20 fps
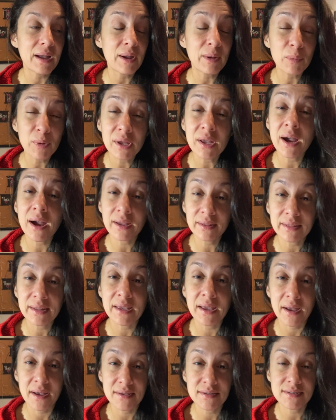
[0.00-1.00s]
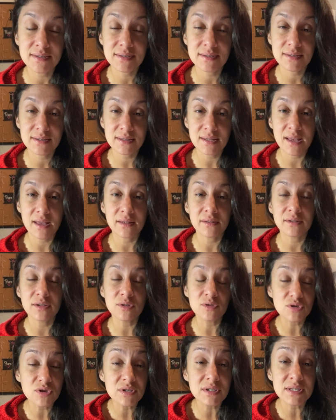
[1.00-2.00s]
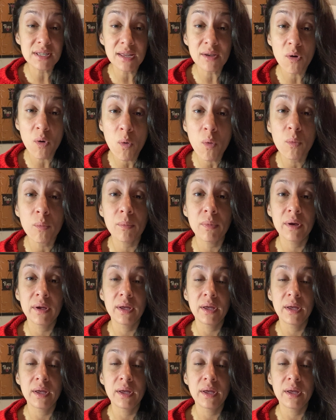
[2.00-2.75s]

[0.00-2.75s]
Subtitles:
we kindly ask that you just stay home,